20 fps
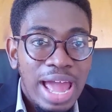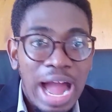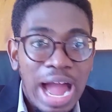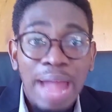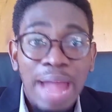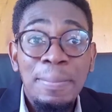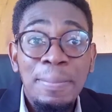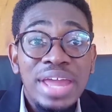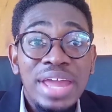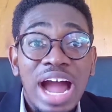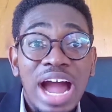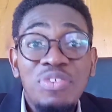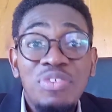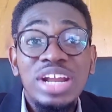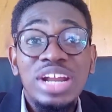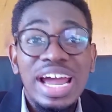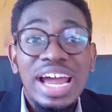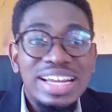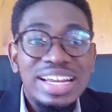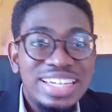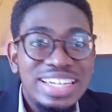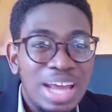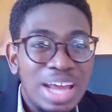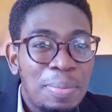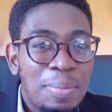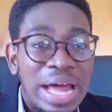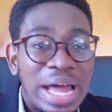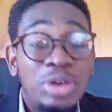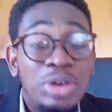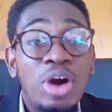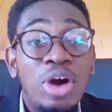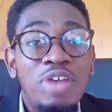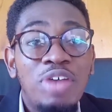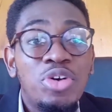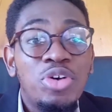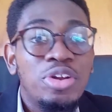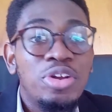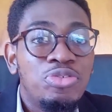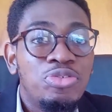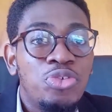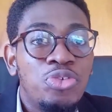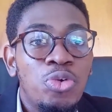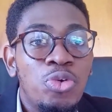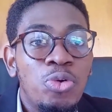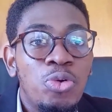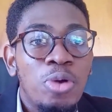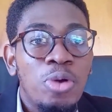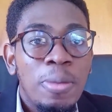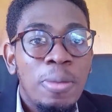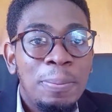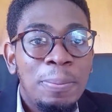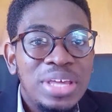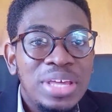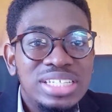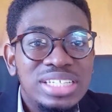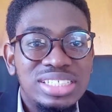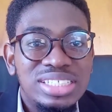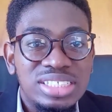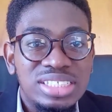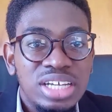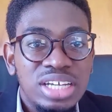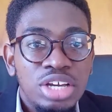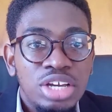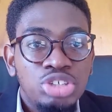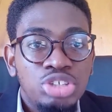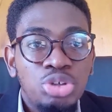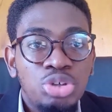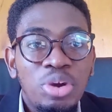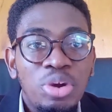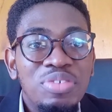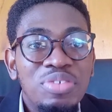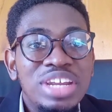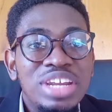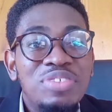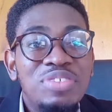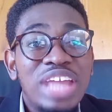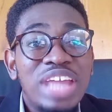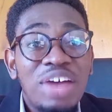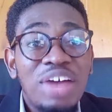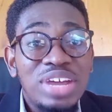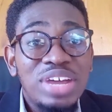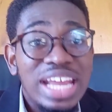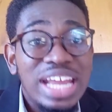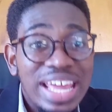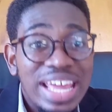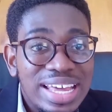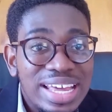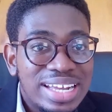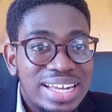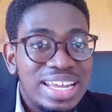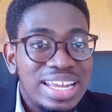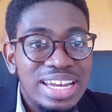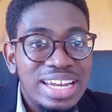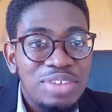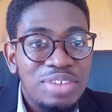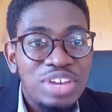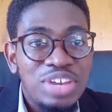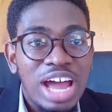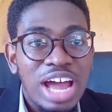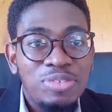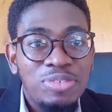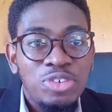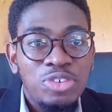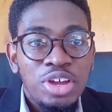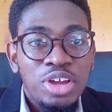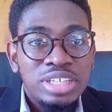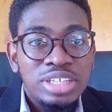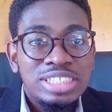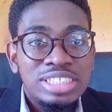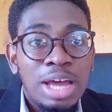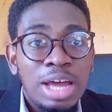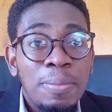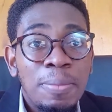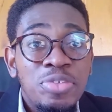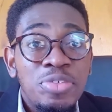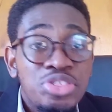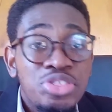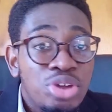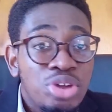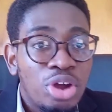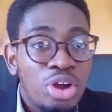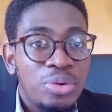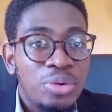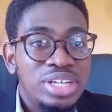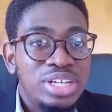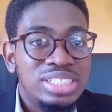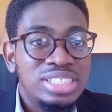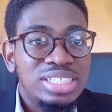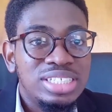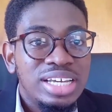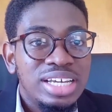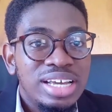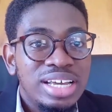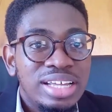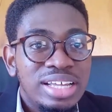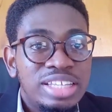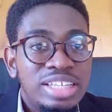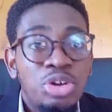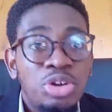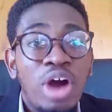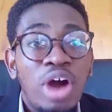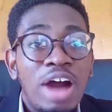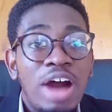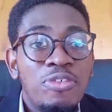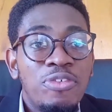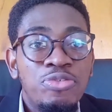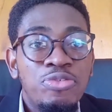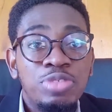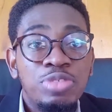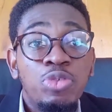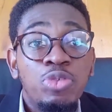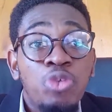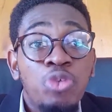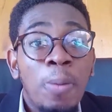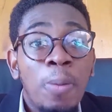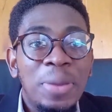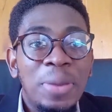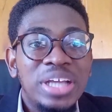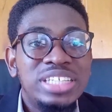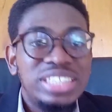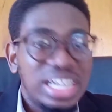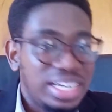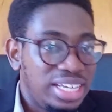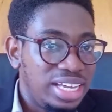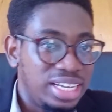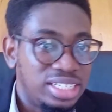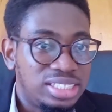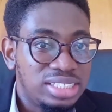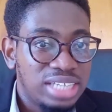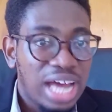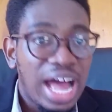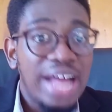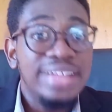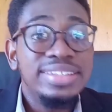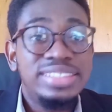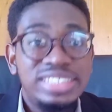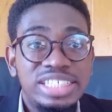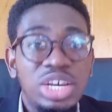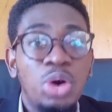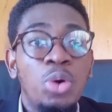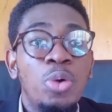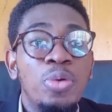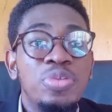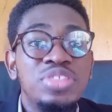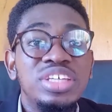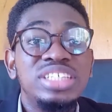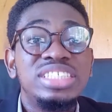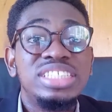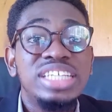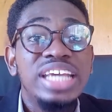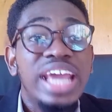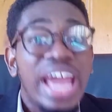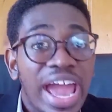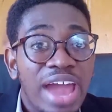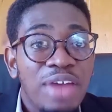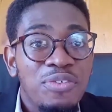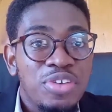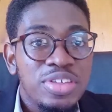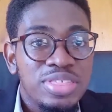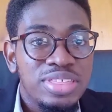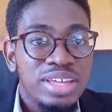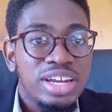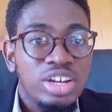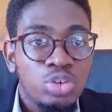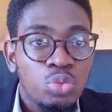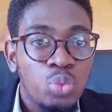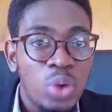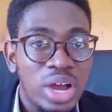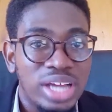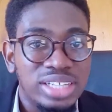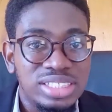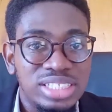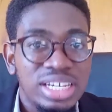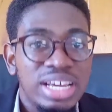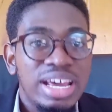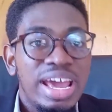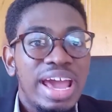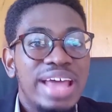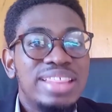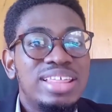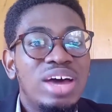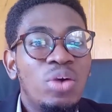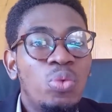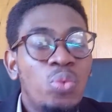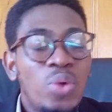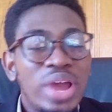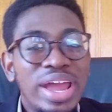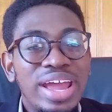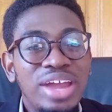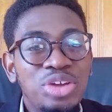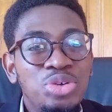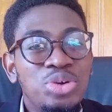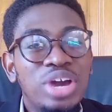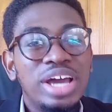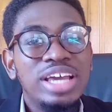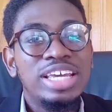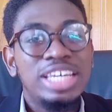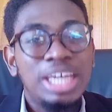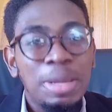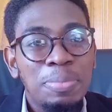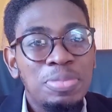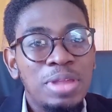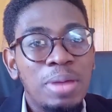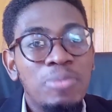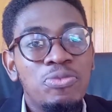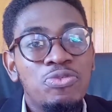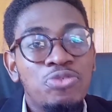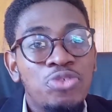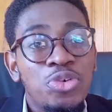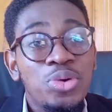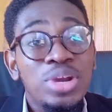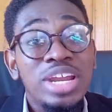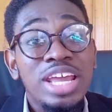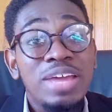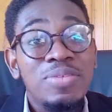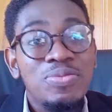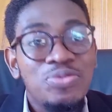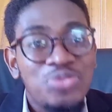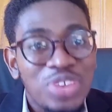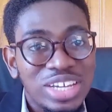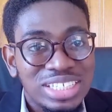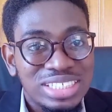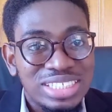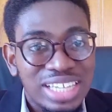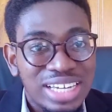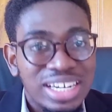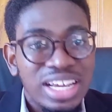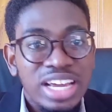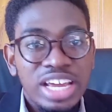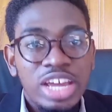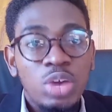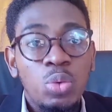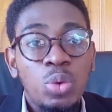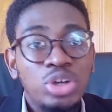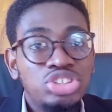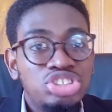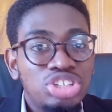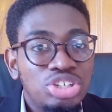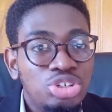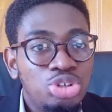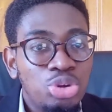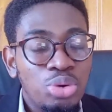I may have an idea, but I don't have all the full pieces. So even if they have an inkling, if they have some theories, they don't have the full picture yet until they see everything at once. And that way you can keep them fully invested in what you're